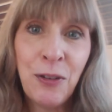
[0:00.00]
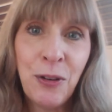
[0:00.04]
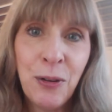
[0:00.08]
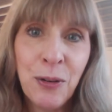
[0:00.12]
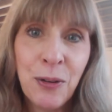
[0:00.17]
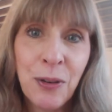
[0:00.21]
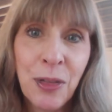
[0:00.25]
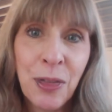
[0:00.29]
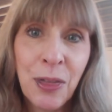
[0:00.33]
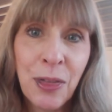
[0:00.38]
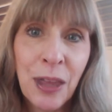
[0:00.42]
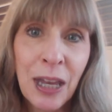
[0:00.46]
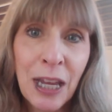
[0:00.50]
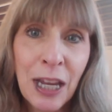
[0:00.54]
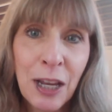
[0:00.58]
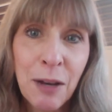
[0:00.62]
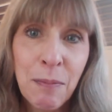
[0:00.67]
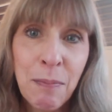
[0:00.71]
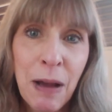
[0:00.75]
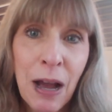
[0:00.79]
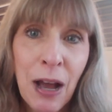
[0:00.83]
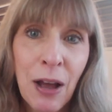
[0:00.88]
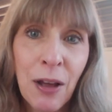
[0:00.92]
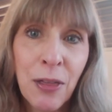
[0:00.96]
you think
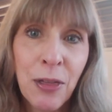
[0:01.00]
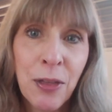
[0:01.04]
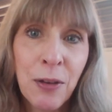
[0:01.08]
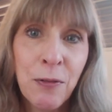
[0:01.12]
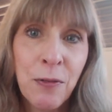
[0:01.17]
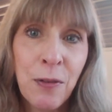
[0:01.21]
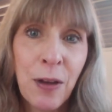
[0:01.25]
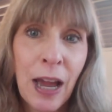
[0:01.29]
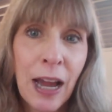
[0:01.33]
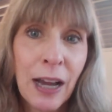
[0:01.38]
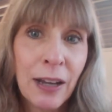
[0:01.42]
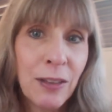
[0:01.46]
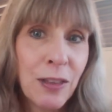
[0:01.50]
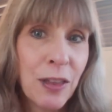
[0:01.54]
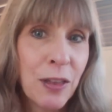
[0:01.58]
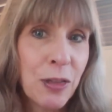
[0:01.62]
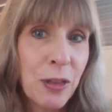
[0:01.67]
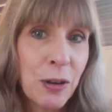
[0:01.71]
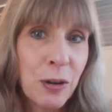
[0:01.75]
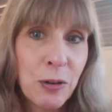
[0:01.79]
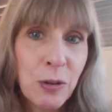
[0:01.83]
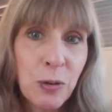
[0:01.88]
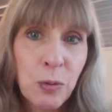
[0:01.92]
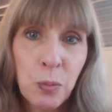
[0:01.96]
about the fact that
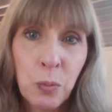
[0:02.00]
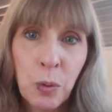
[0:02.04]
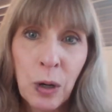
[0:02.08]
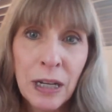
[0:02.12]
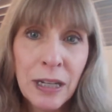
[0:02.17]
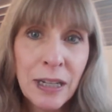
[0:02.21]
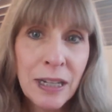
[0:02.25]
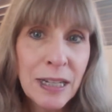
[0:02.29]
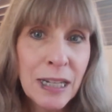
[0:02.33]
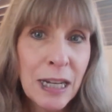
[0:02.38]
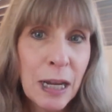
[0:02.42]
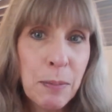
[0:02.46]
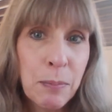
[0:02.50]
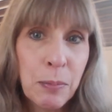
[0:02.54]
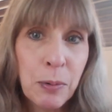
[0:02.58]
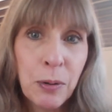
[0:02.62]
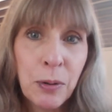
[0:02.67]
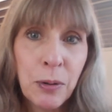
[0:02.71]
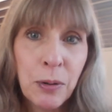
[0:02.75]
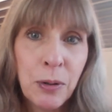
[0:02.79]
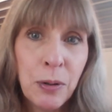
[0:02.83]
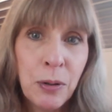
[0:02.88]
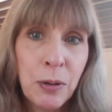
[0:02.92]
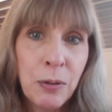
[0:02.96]
there's one
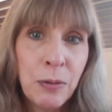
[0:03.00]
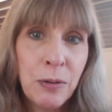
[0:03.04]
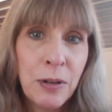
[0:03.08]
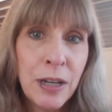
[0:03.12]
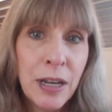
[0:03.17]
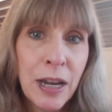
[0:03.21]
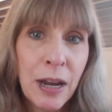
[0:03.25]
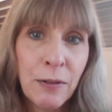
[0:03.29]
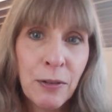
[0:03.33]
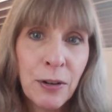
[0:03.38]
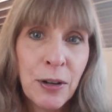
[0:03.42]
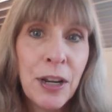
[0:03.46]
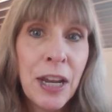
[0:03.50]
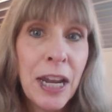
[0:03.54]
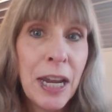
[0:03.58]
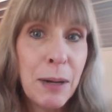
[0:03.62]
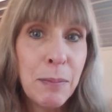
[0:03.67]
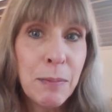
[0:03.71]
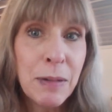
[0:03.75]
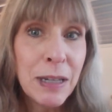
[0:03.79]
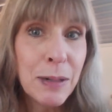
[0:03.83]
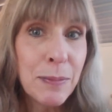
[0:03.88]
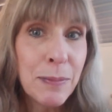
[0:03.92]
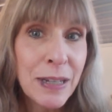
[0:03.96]
disciple who never
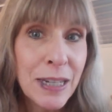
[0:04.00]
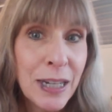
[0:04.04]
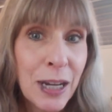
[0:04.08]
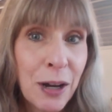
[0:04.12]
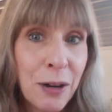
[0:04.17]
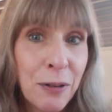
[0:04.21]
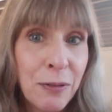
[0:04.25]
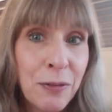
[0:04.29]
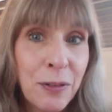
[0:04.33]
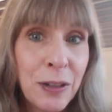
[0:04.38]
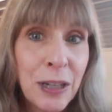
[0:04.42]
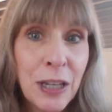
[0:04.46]
names himself